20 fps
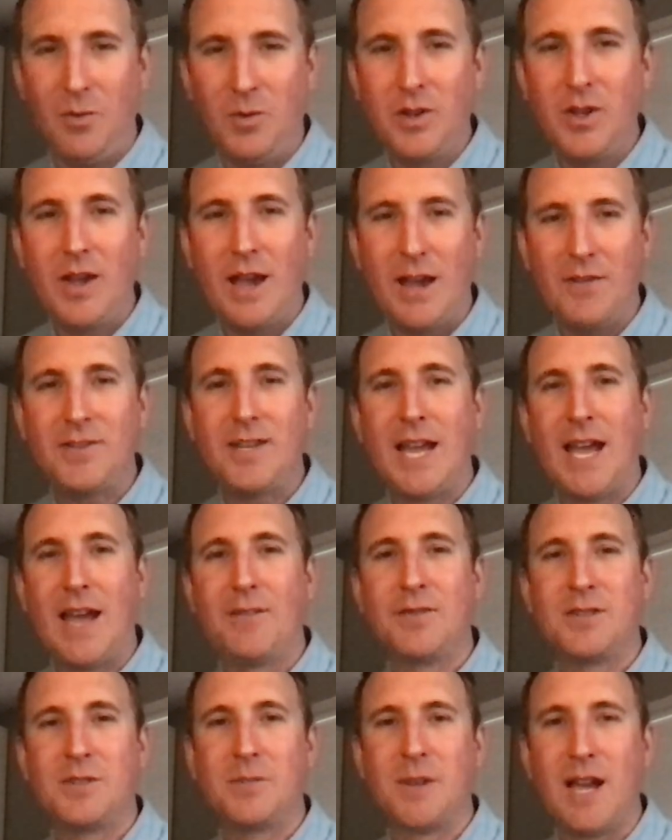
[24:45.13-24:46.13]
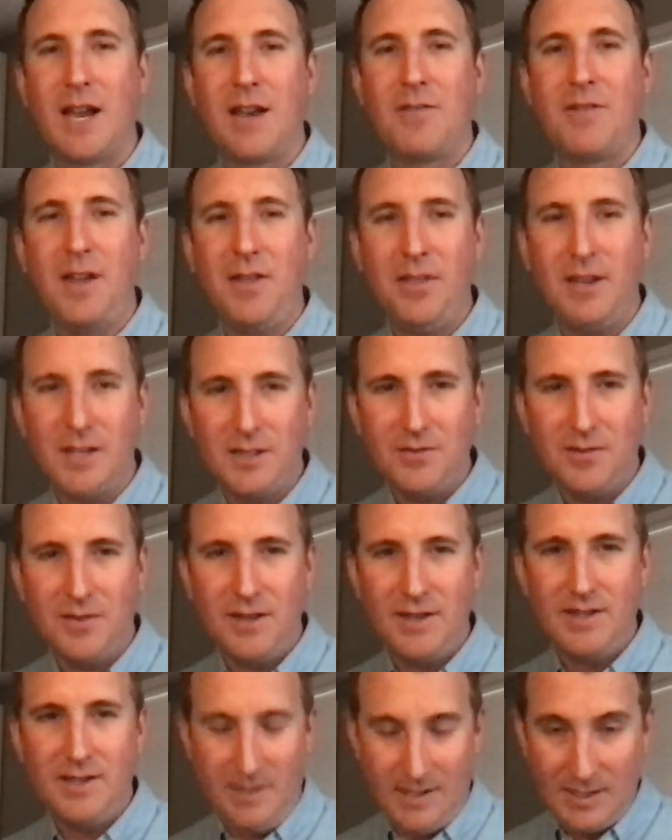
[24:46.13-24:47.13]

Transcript: Well, you have to have some kind of ethics for this.